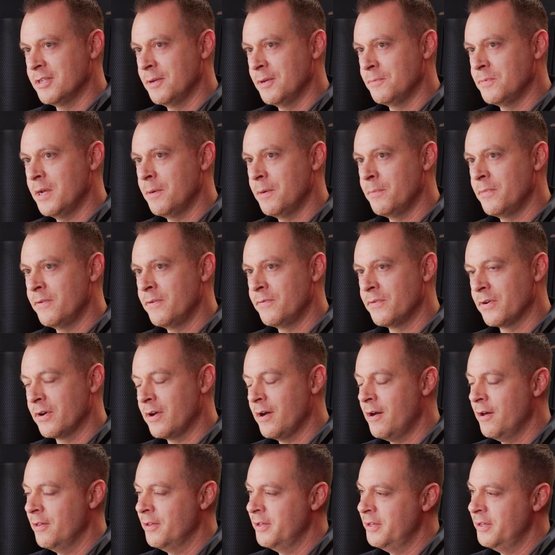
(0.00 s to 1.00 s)
September for
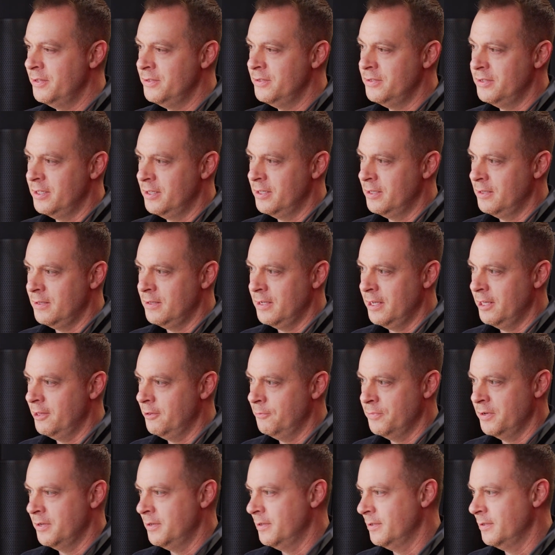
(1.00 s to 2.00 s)
college, and the other
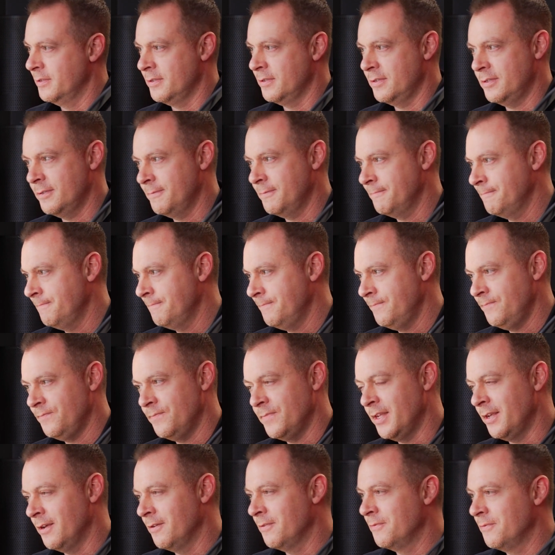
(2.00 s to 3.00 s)
one is
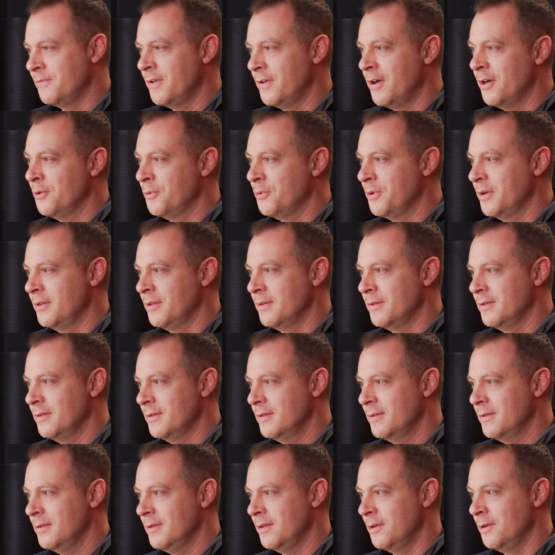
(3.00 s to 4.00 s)
following
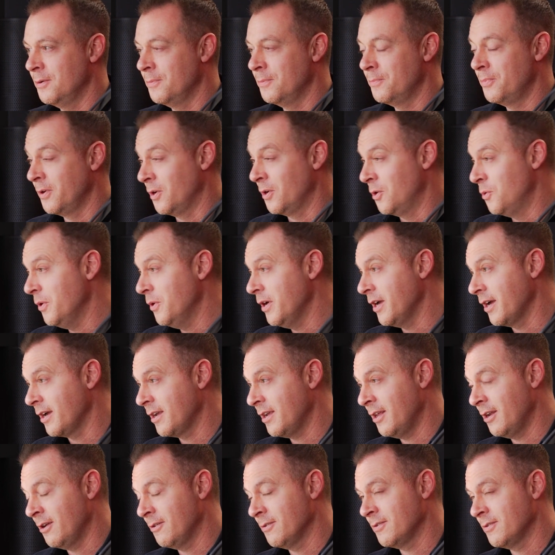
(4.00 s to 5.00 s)
pretty quick.
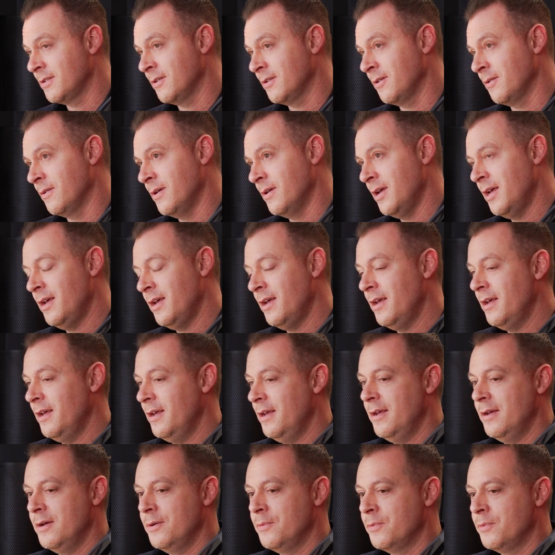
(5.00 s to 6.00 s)
So
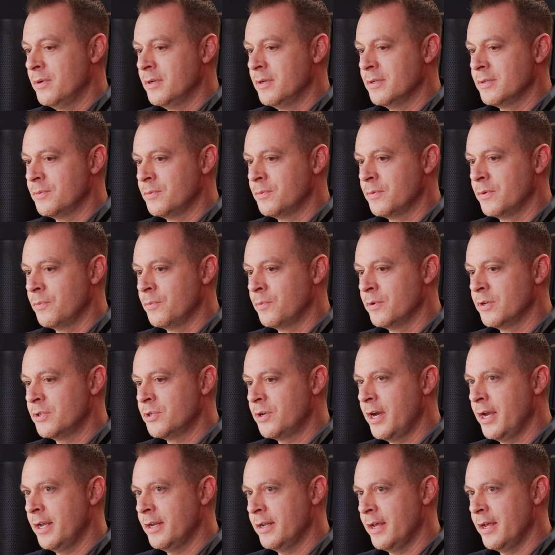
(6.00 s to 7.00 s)
we're
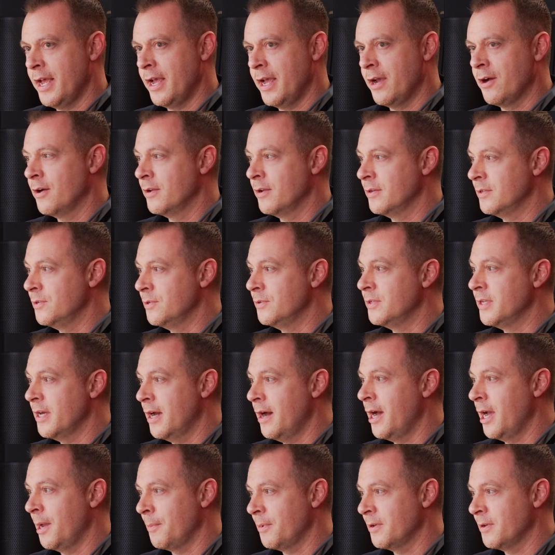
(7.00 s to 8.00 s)
trying to hang on to
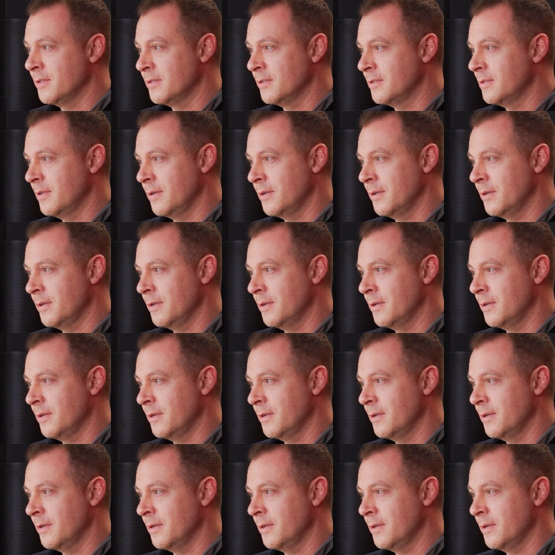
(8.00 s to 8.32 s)
time because